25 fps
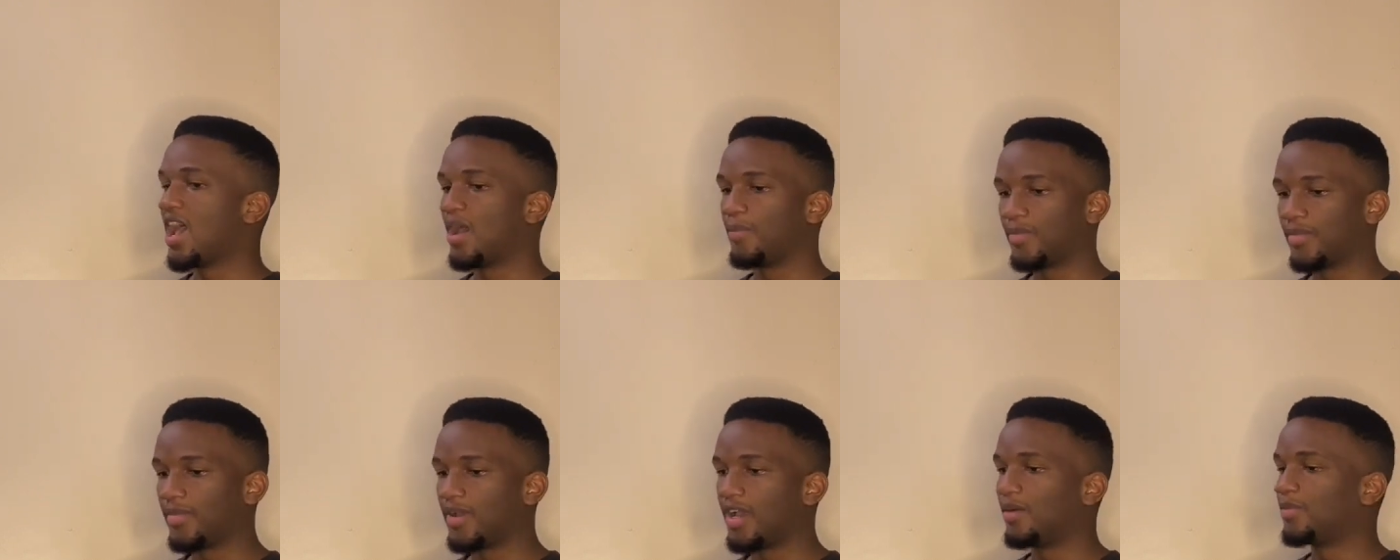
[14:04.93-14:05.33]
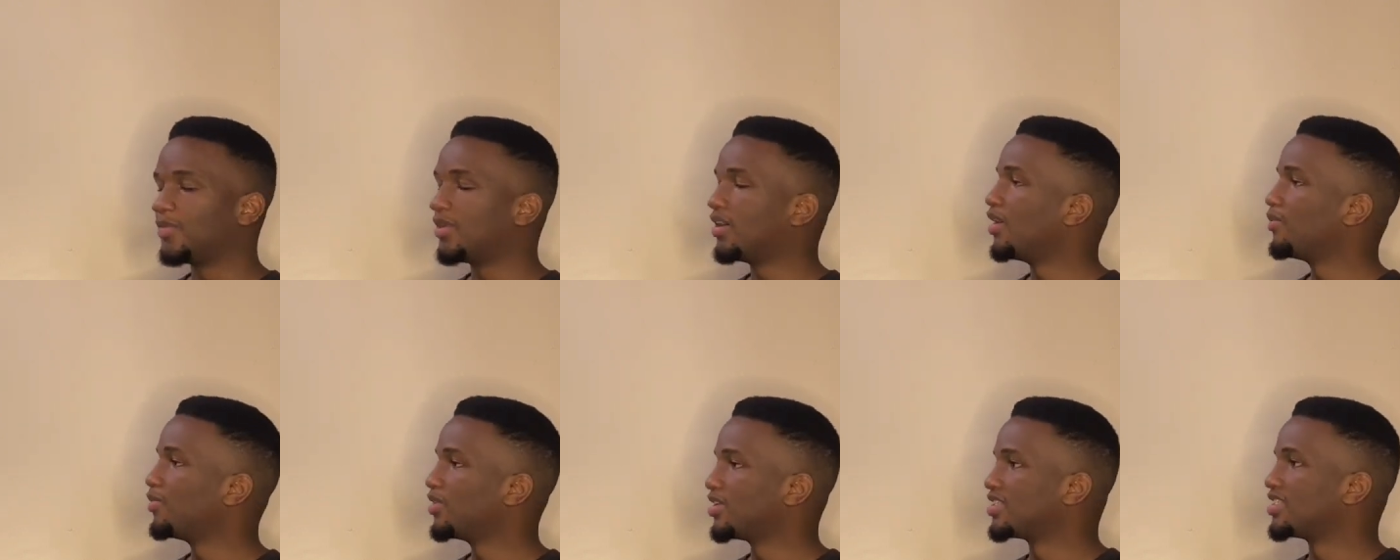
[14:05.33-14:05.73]
I'm
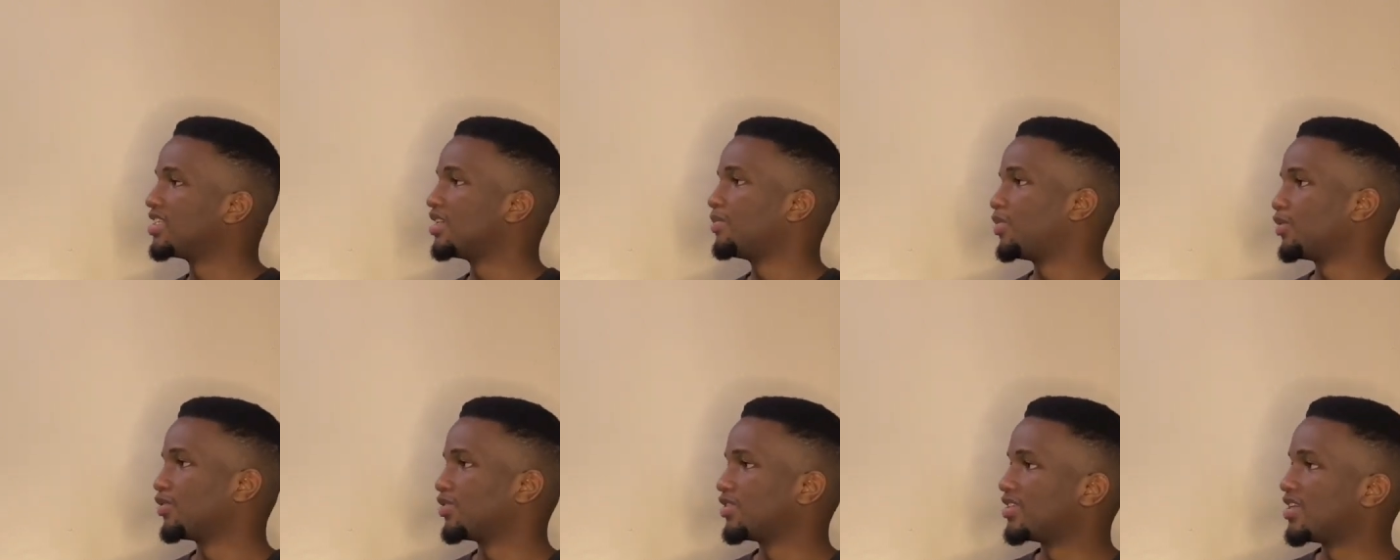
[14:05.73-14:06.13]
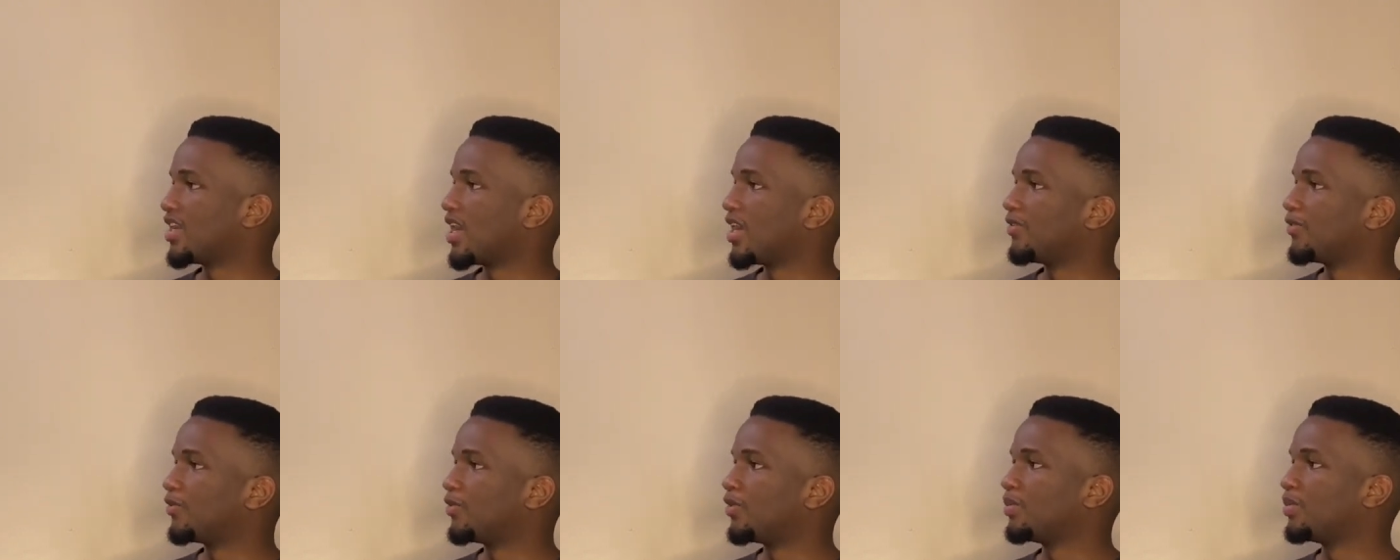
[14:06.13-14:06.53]
going to step
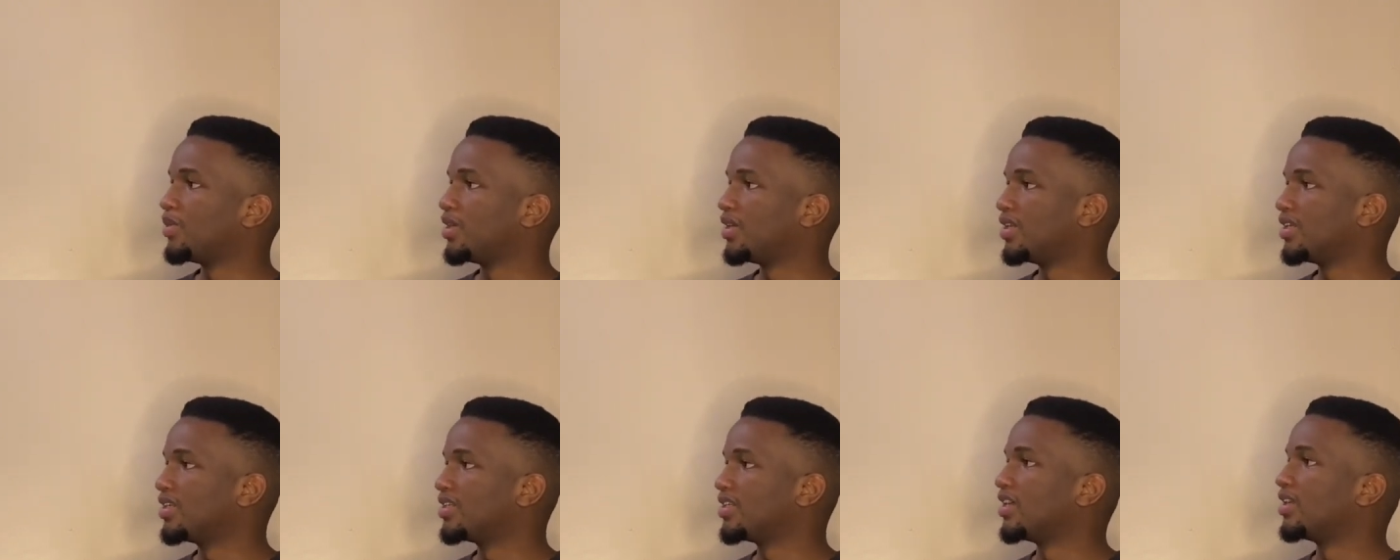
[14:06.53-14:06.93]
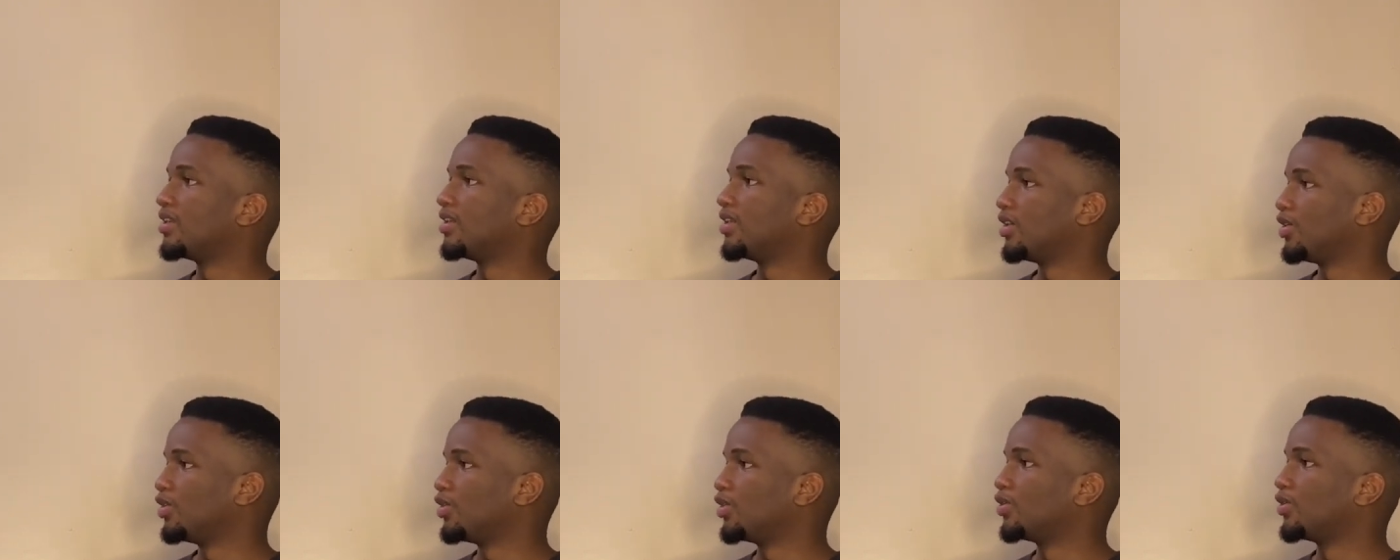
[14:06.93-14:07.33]
outside for a minute
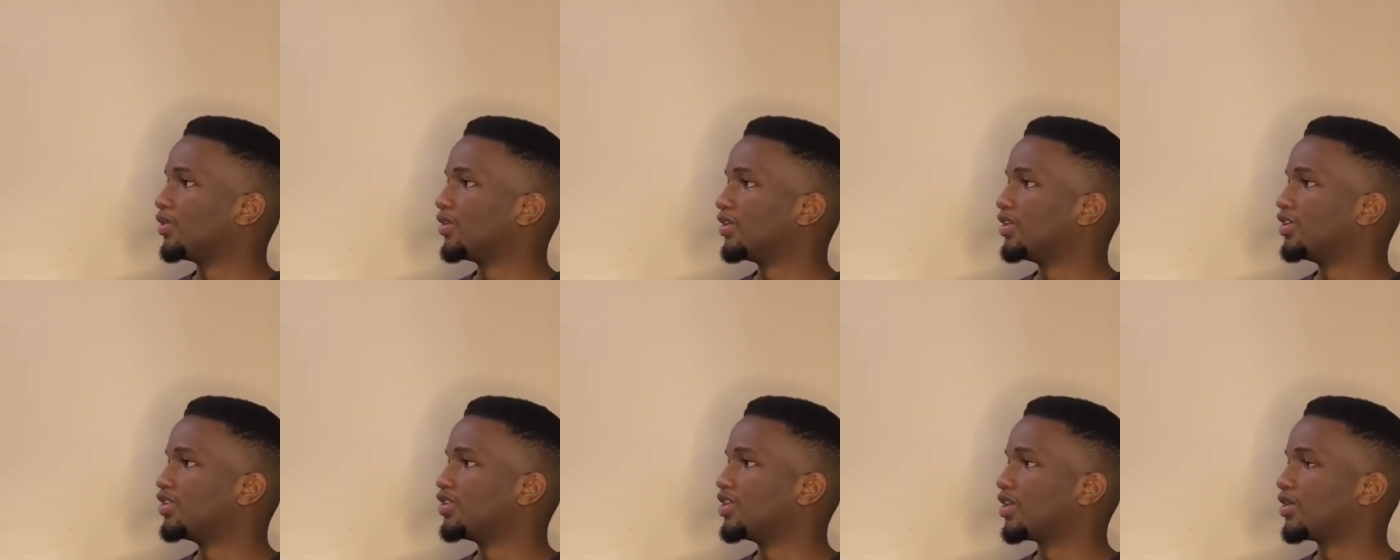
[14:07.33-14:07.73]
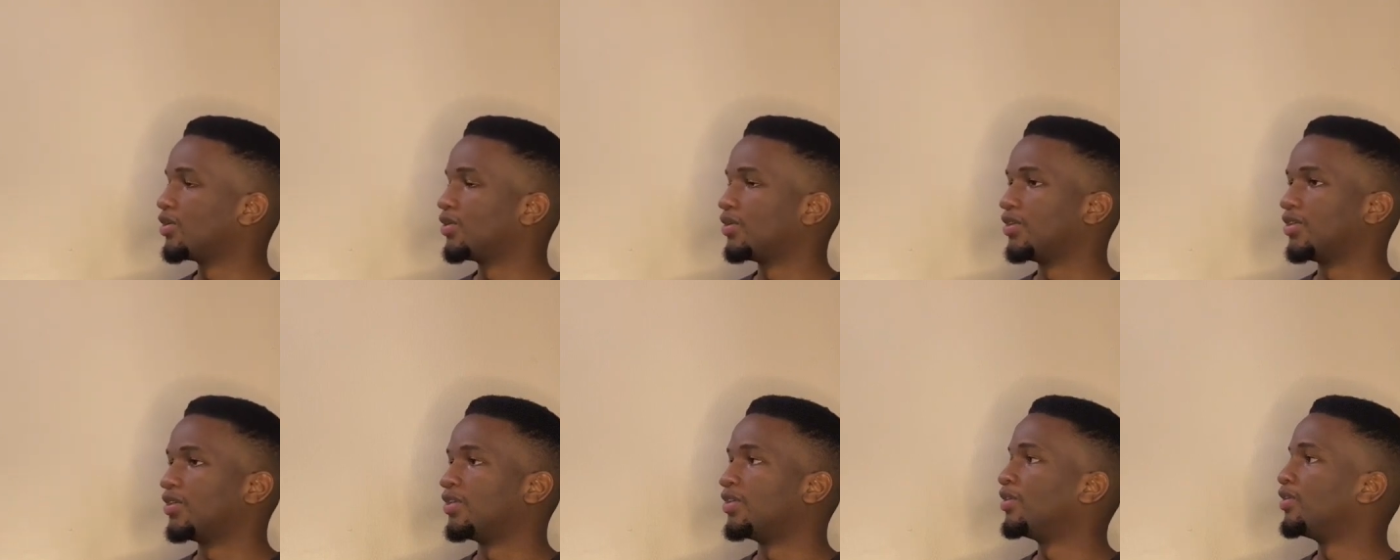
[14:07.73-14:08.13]
and, you know, check
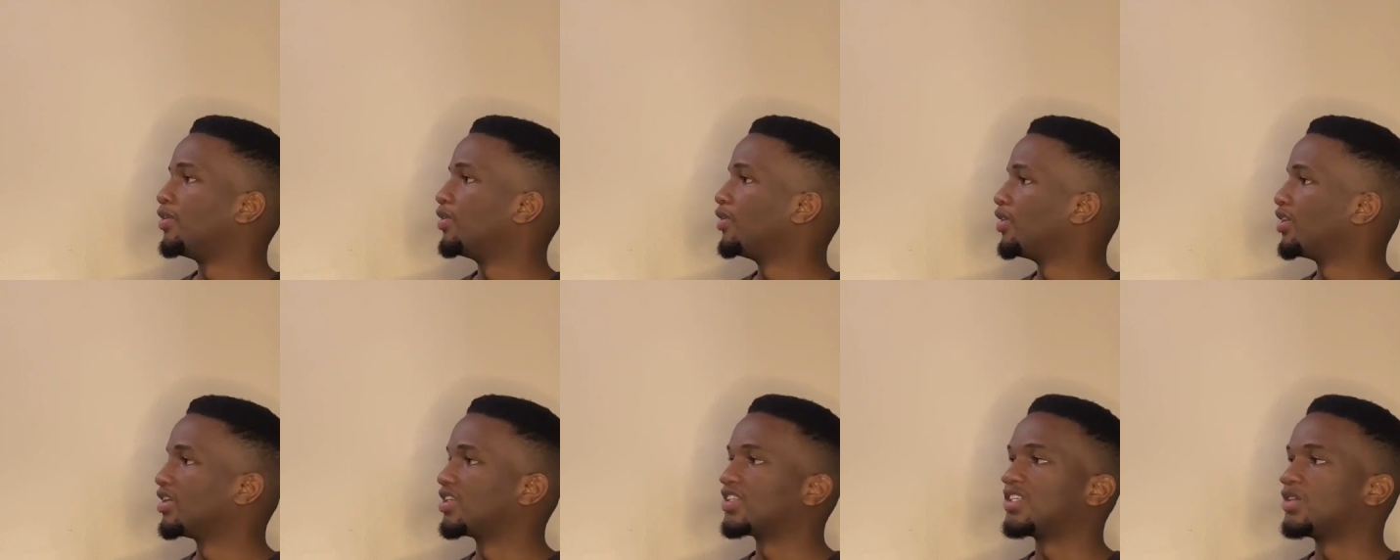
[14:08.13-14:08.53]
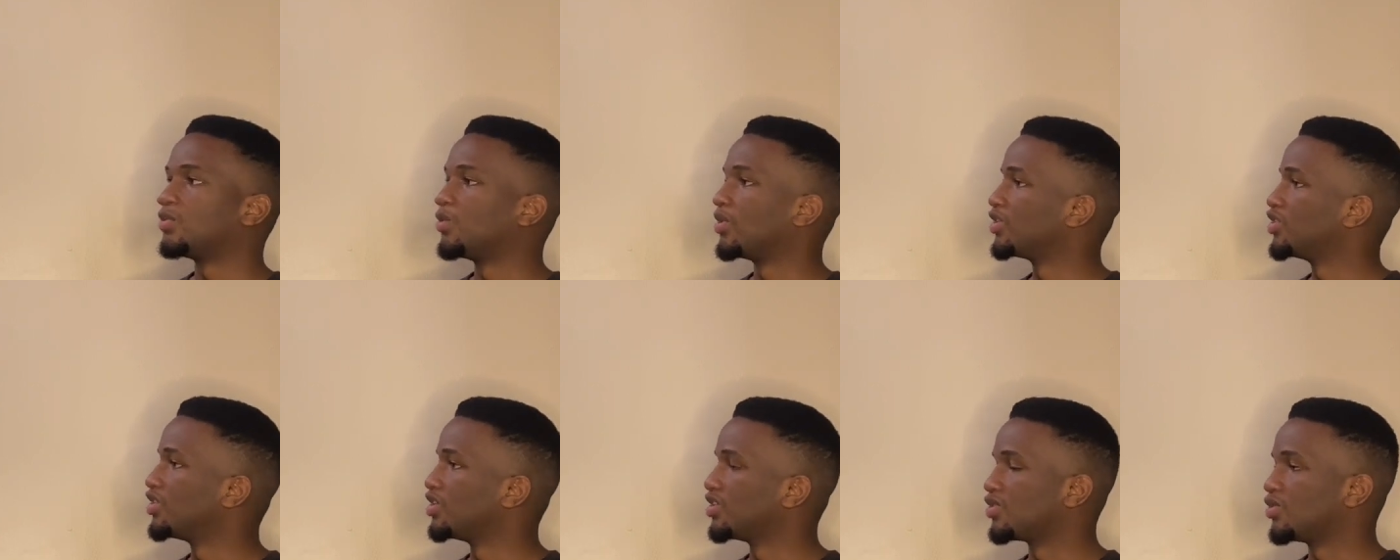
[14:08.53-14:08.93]
on her or see
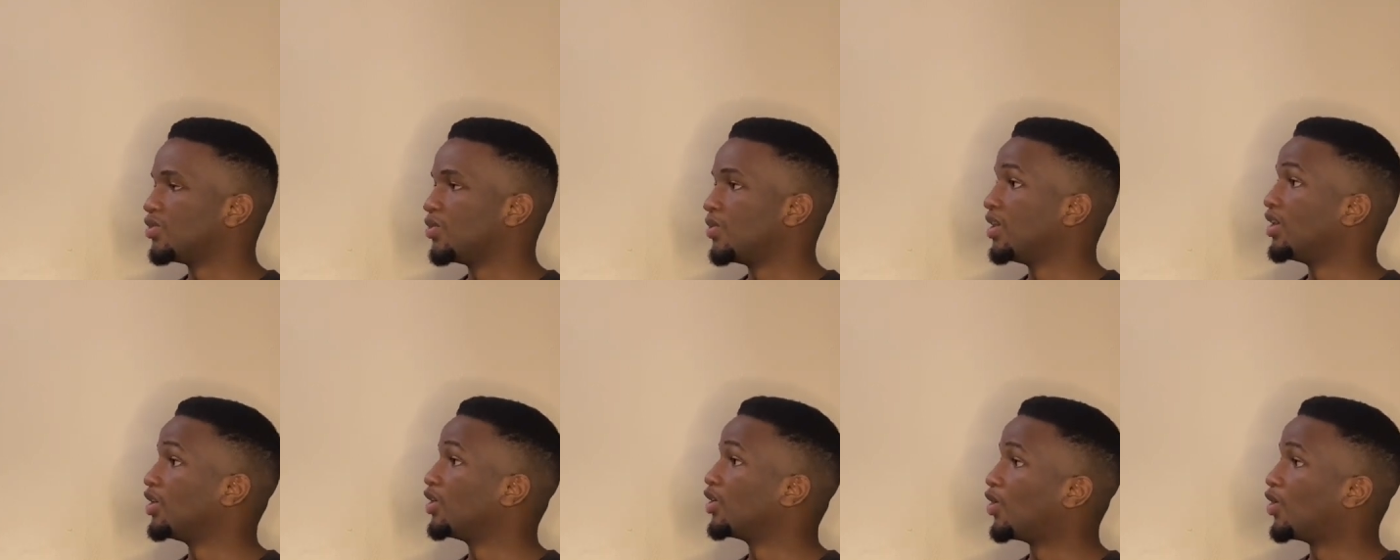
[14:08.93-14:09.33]
what she's doing.